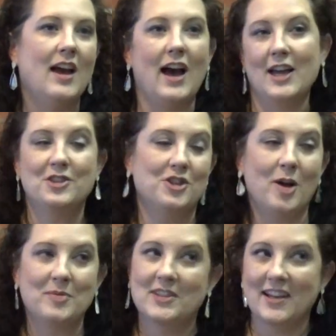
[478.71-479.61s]
I
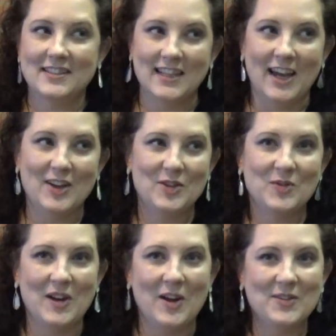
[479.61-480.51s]
shopped downtown
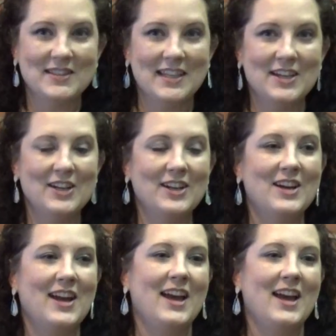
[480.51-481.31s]
when I here.